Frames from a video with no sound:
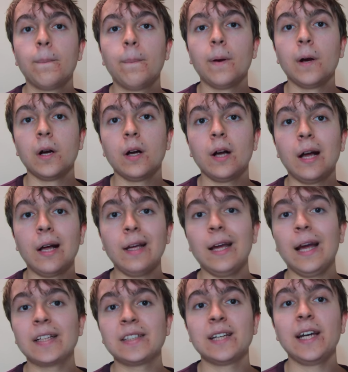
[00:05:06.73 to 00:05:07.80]
But
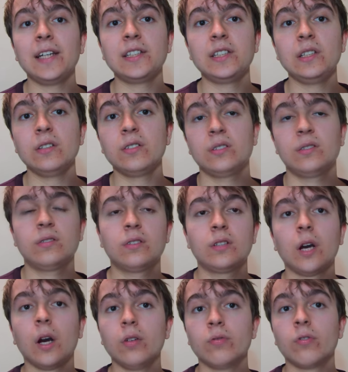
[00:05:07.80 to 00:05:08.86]
as data use
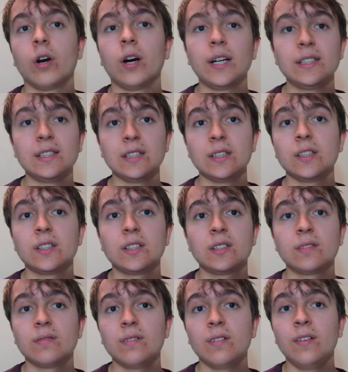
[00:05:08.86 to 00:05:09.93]
rises,
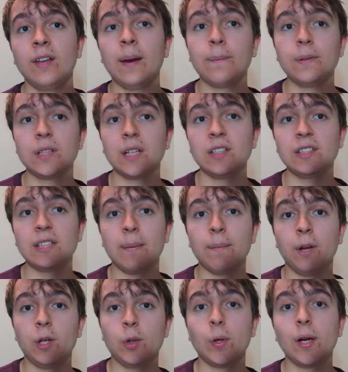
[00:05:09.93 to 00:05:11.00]
then potentially that
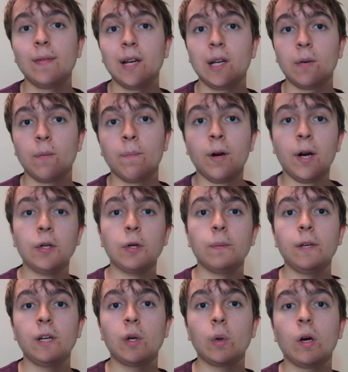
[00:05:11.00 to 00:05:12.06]
microwave link might not
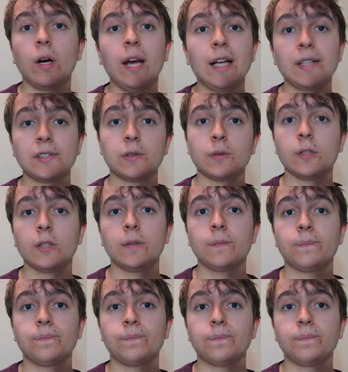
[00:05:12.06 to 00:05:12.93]
be quite adequate.